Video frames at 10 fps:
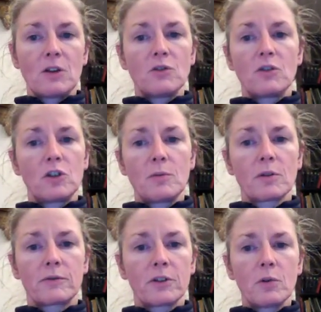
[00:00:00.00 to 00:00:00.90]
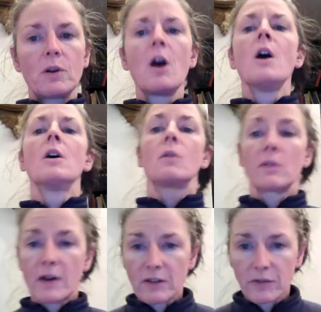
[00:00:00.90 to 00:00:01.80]
into the tubular fluid,
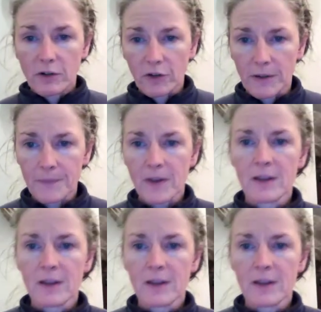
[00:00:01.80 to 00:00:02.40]
or vice versa.